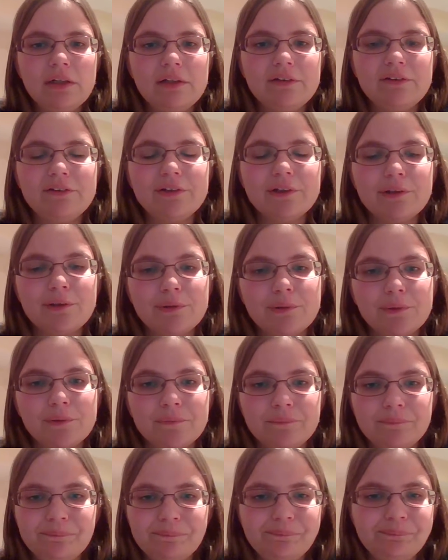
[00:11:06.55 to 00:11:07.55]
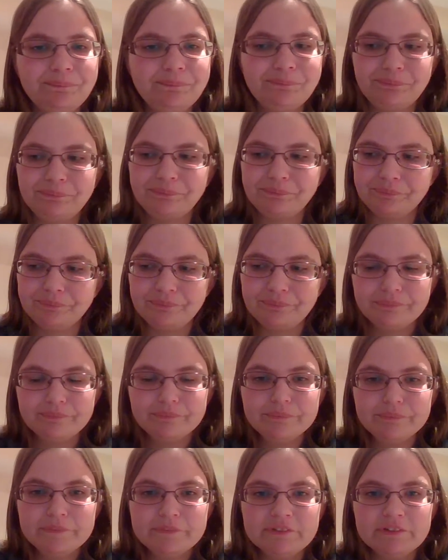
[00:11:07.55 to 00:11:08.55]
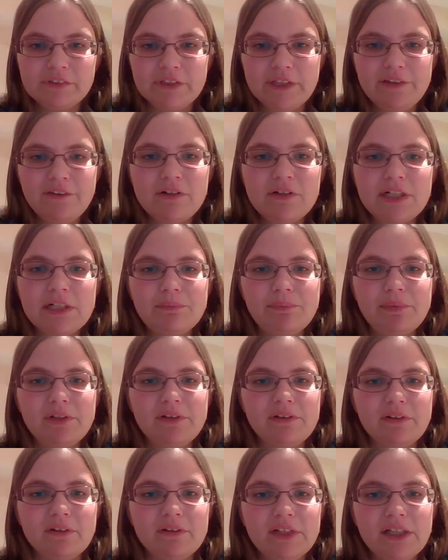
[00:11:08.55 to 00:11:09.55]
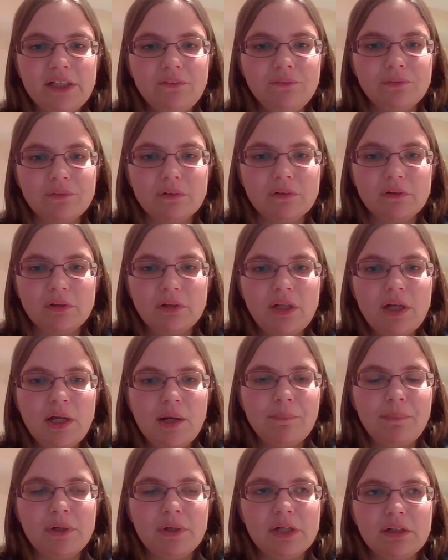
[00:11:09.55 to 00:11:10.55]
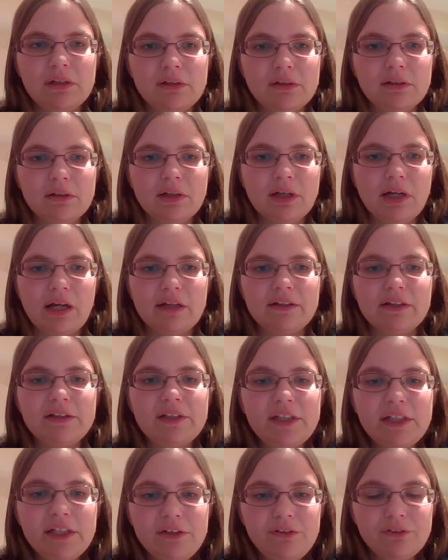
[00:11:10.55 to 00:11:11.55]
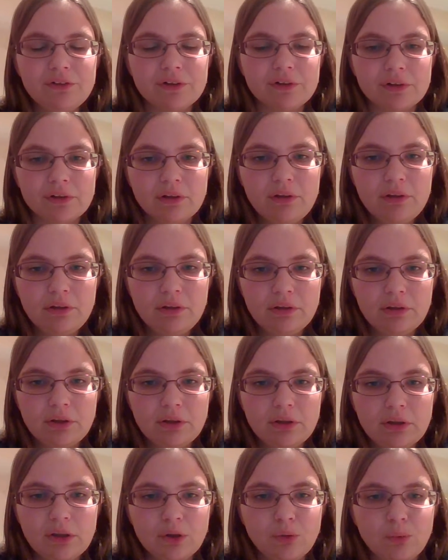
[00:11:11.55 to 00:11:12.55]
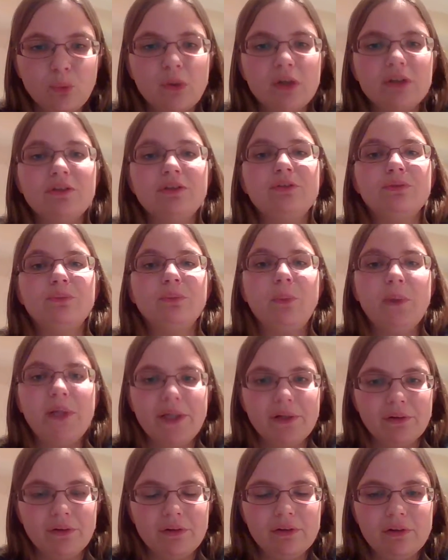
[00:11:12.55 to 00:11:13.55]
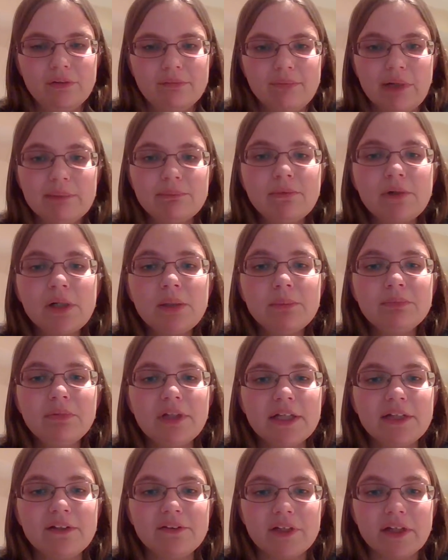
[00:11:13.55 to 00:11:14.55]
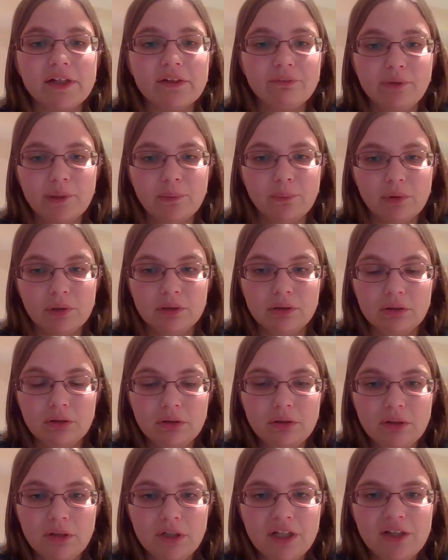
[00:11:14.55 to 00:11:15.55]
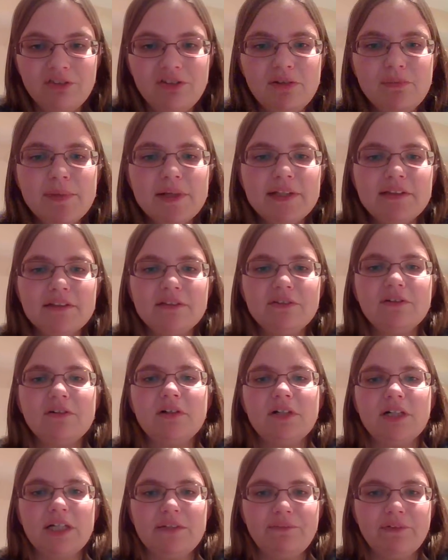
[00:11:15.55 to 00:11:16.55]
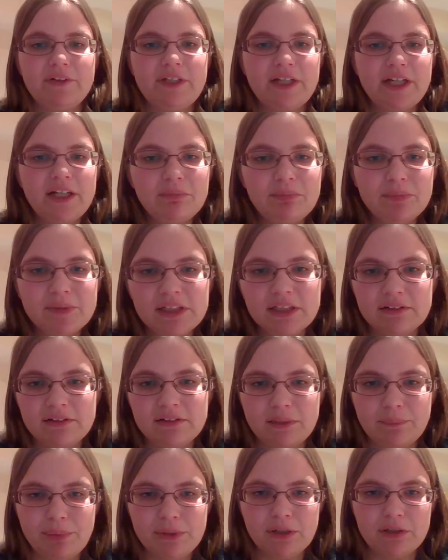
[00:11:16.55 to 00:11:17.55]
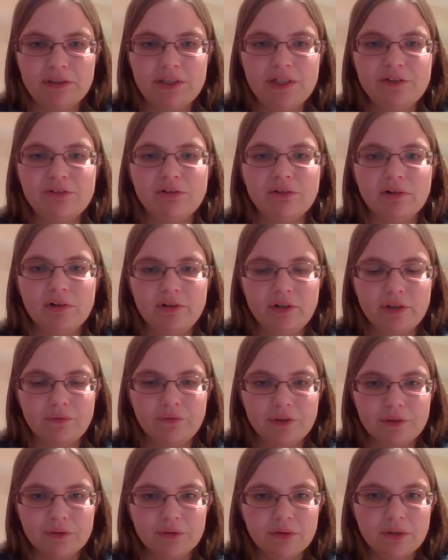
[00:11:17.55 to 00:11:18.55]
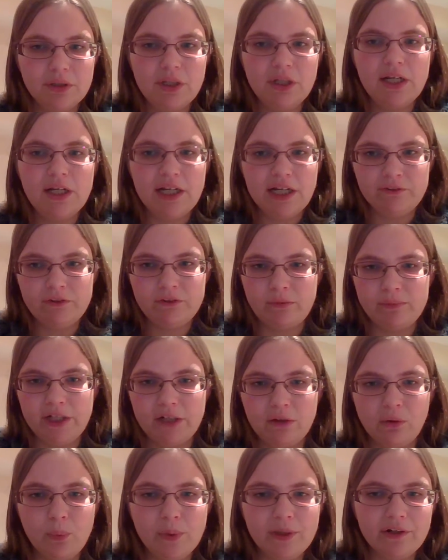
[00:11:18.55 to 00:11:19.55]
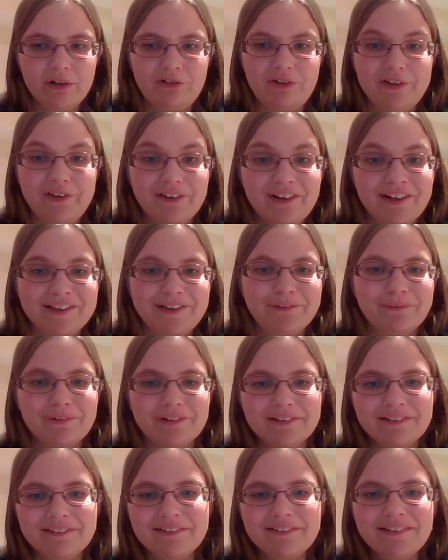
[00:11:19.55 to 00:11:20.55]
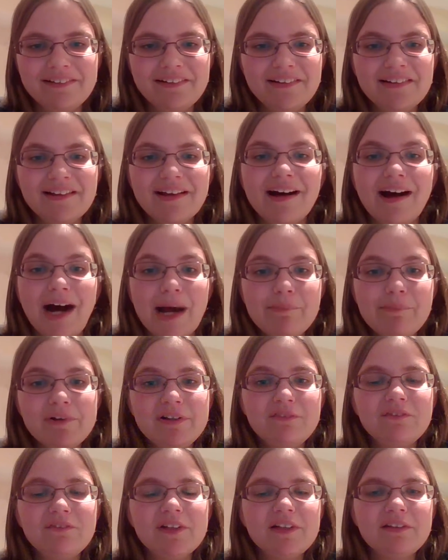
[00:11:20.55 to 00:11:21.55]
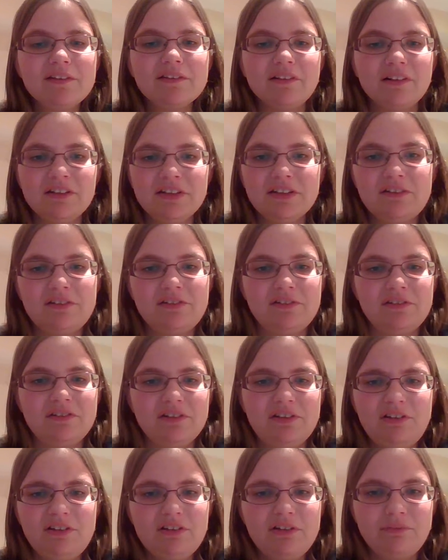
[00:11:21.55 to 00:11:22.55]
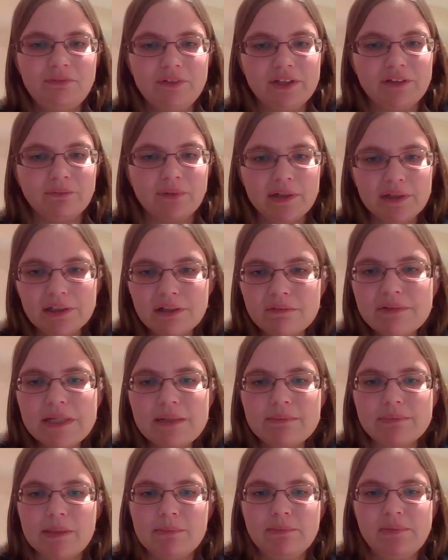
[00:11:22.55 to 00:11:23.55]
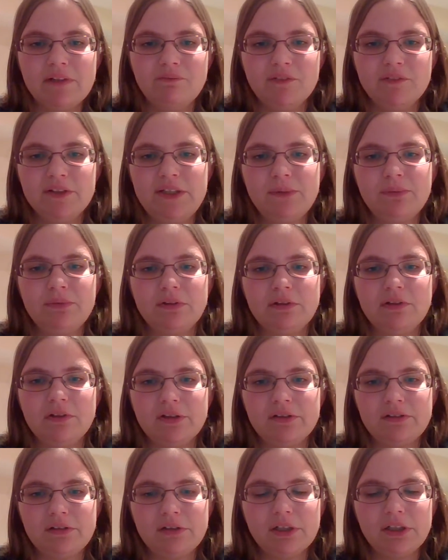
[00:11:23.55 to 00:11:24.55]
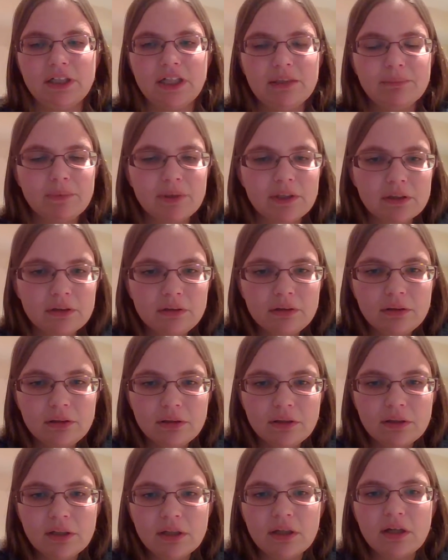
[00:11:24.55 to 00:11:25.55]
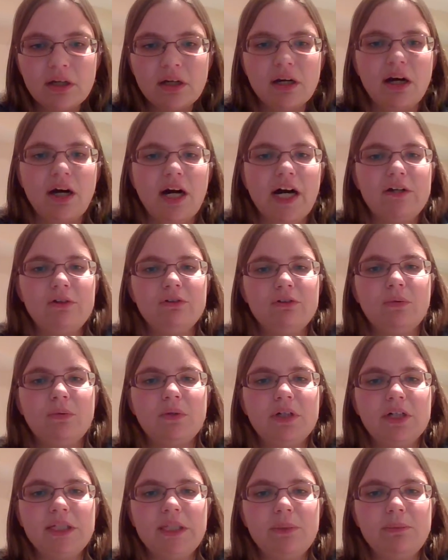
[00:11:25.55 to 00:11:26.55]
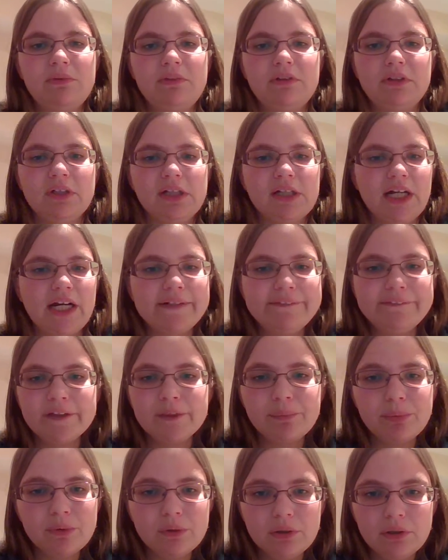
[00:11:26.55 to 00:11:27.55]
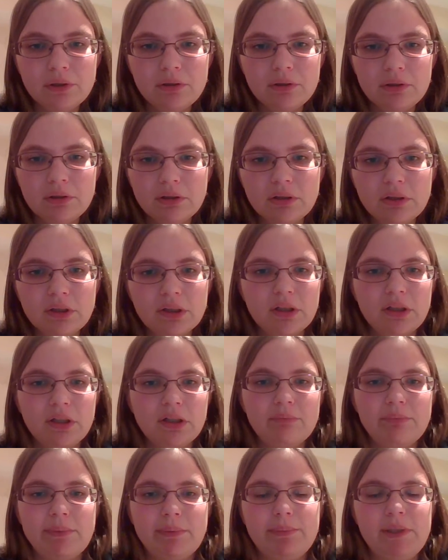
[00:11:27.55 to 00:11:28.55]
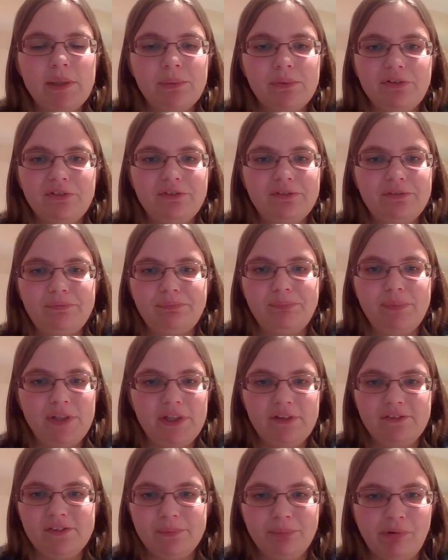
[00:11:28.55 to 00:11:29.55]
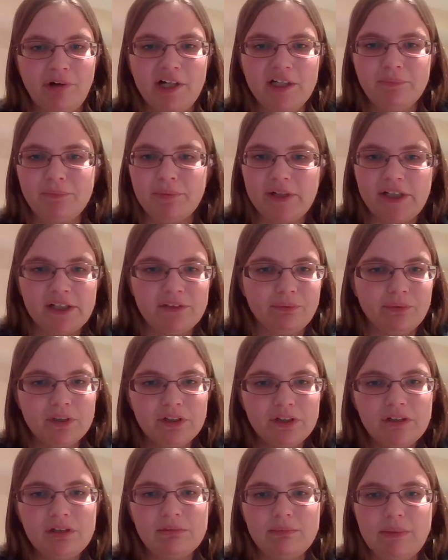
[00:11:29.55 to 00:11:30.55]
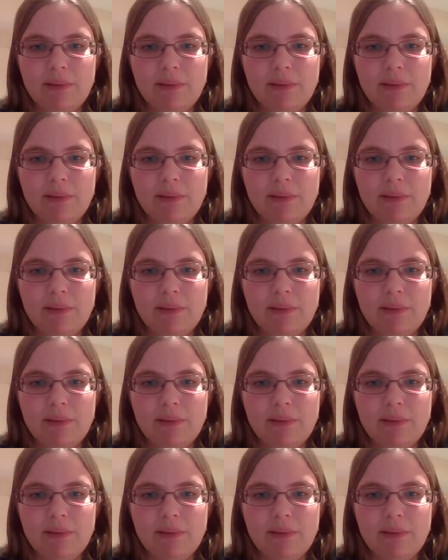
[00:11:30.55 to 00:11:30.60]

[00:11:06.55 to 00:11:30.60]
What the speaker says: So they thought I'd be successful, but the teacher was weird. My mom likes everyone. She met this guy for 10 minutes at a parent teacher interview and told me how weird she thought he was. I'm convinced, not this isn't really relevant, but I'm convinced he was a closeted gay man. I don't know why he was in the Catholic board. Maybe he was being suppressed by his religion.